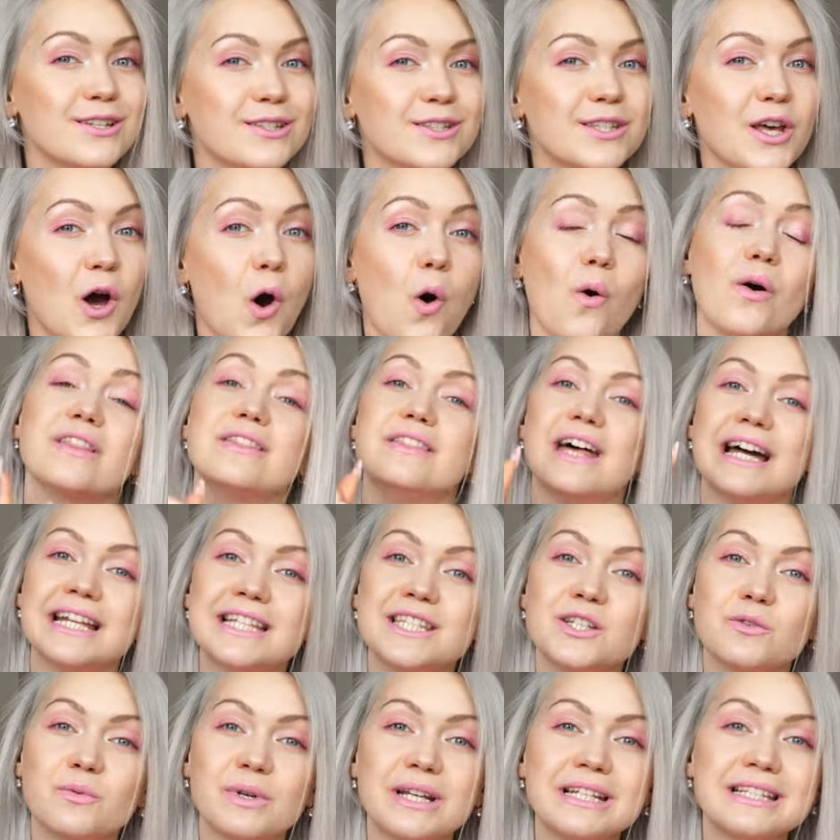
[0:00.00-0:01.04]
So
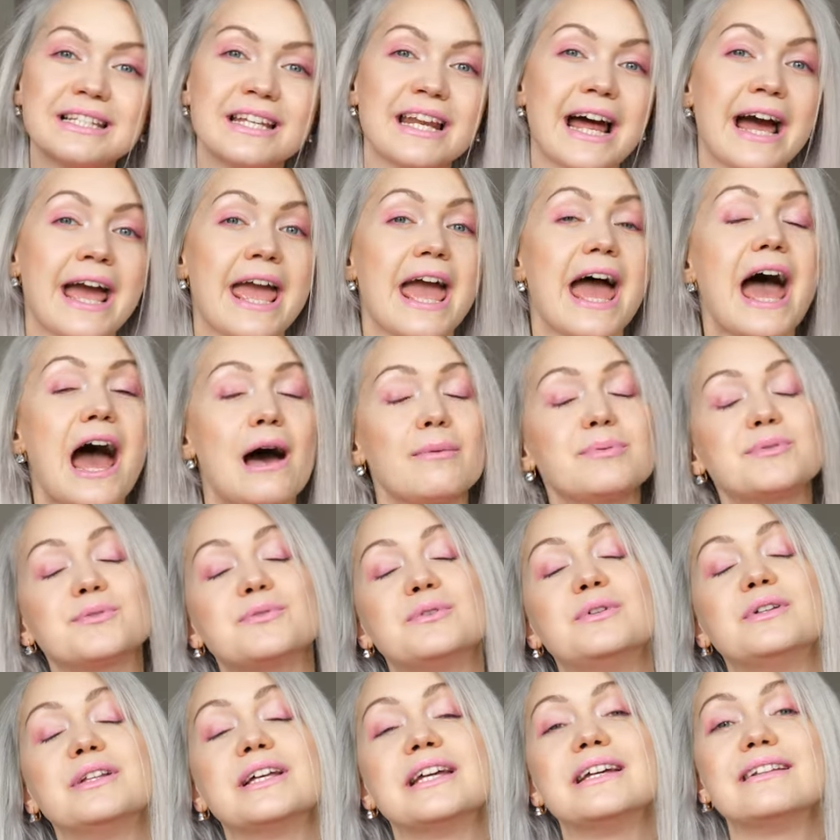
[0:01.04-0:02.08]
that's the reason I
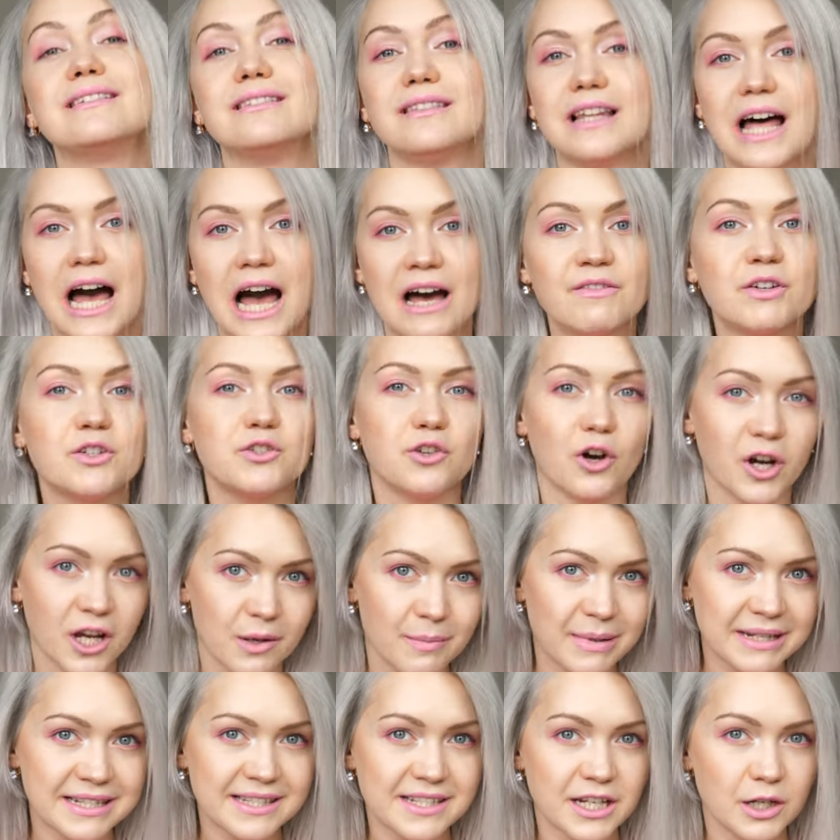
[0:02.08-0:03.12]
absolutely love
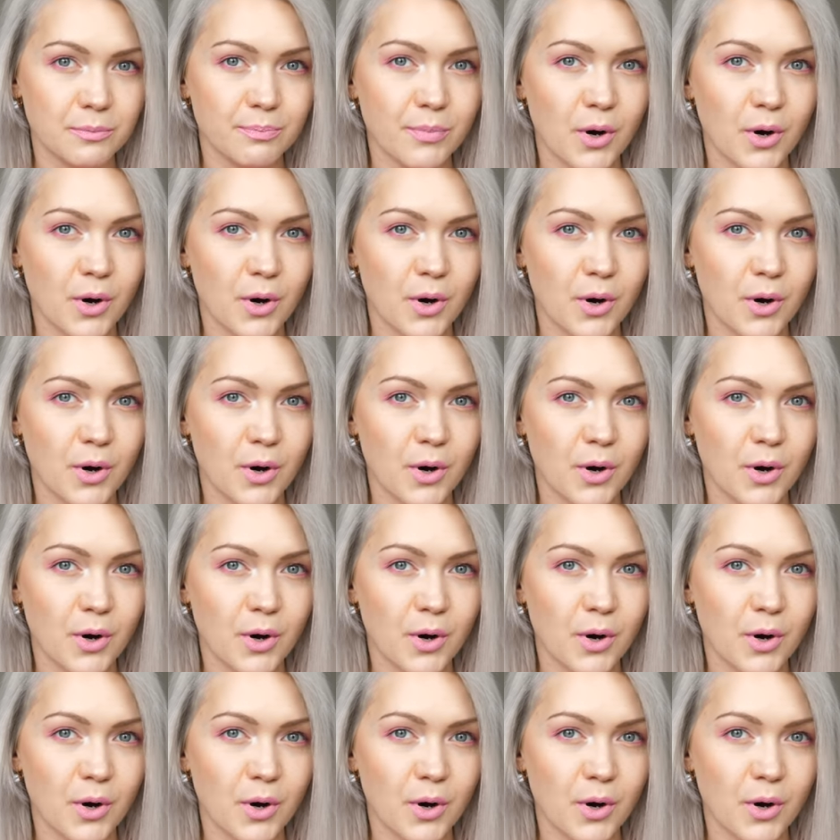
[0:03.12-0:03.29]
document style